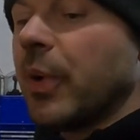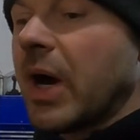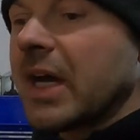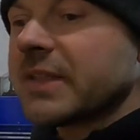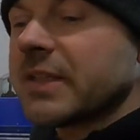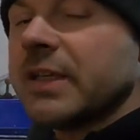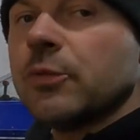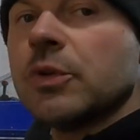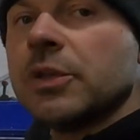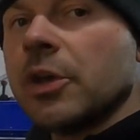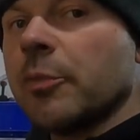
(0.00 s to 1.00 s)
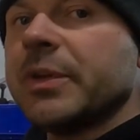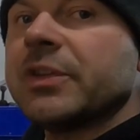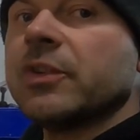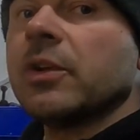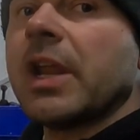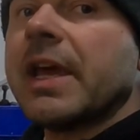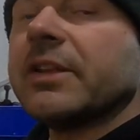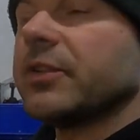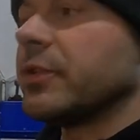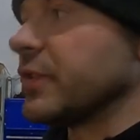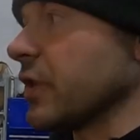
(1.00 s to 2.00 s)
but it will not be too
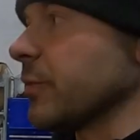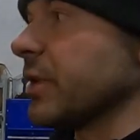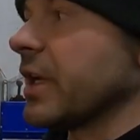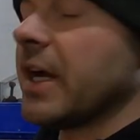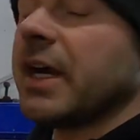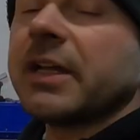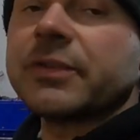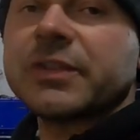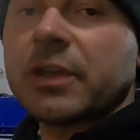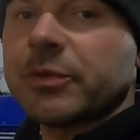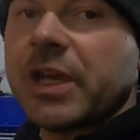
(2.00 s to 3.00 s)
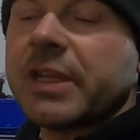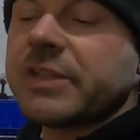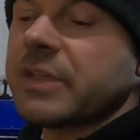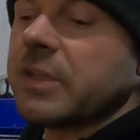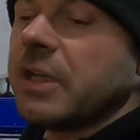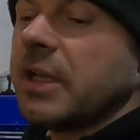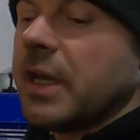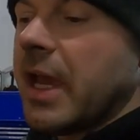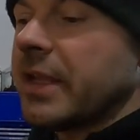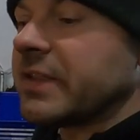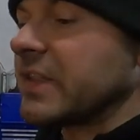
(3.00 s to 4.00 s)
late to stop the car, to stop the engine
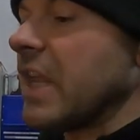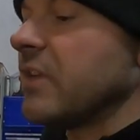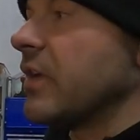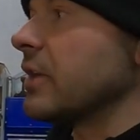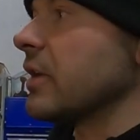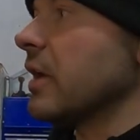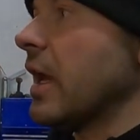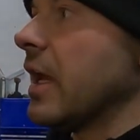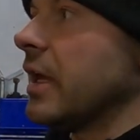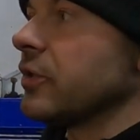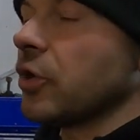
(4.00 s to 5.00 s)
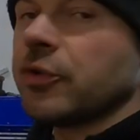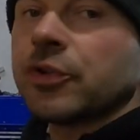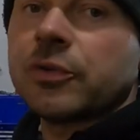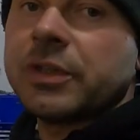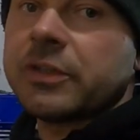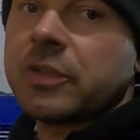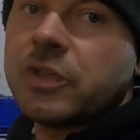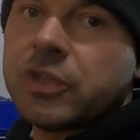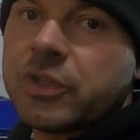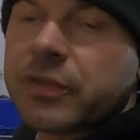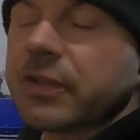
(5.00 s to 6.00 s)
and save it and don't run into
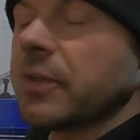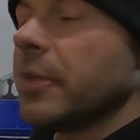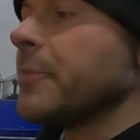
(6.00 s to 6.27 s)
issues.